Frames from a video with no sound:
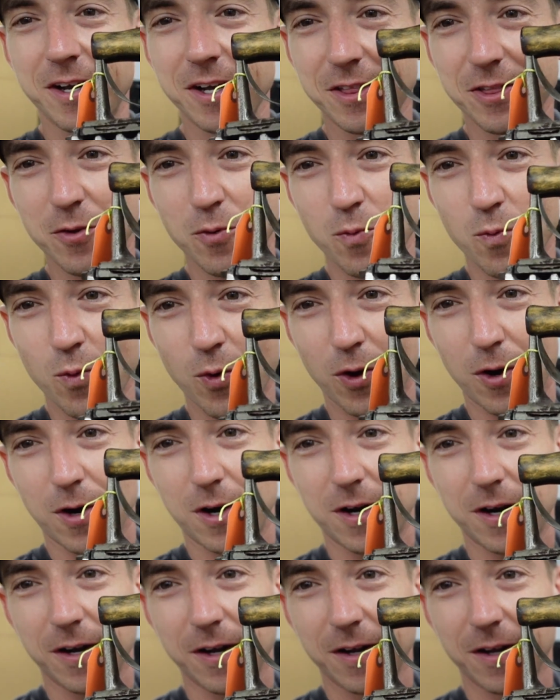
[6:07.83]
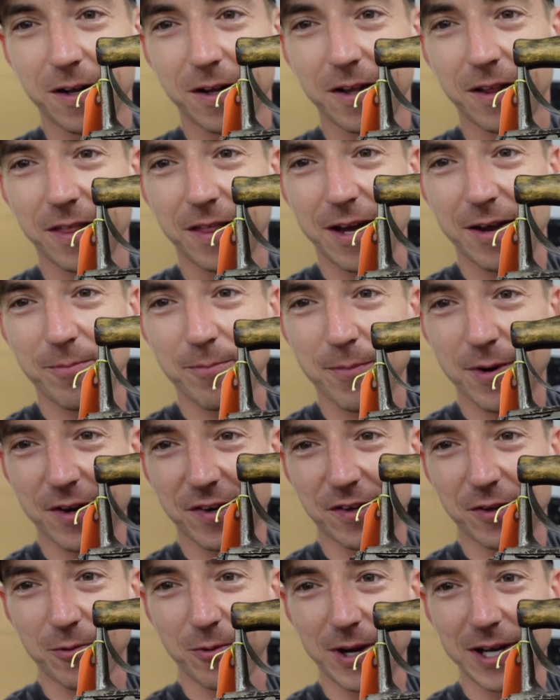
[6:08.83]
at the work that
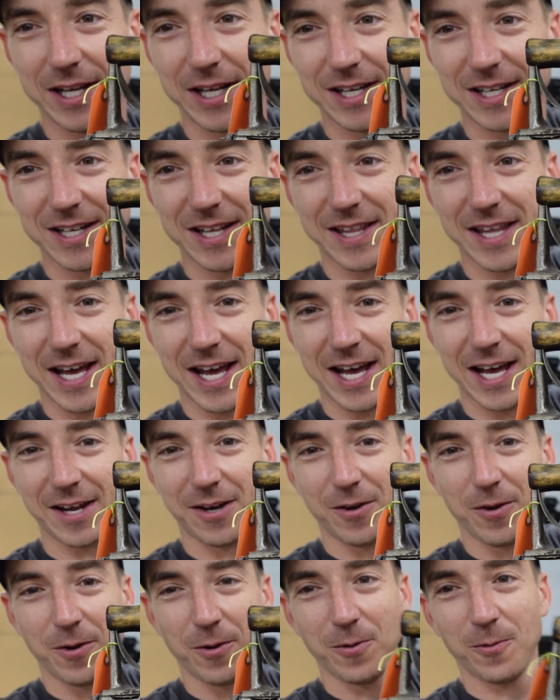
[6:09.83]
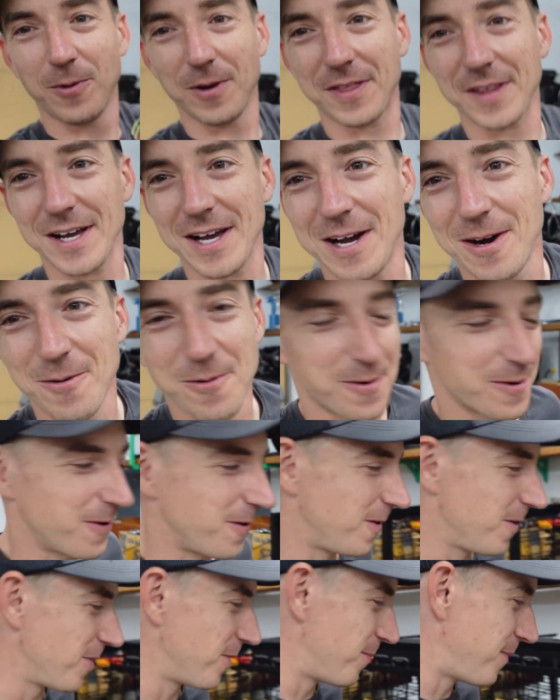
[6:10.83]
must have went into that without
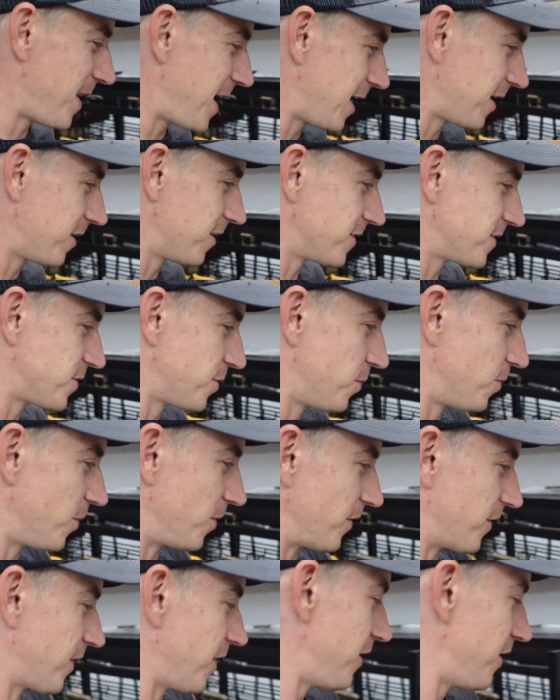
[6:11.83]
all the modern tools.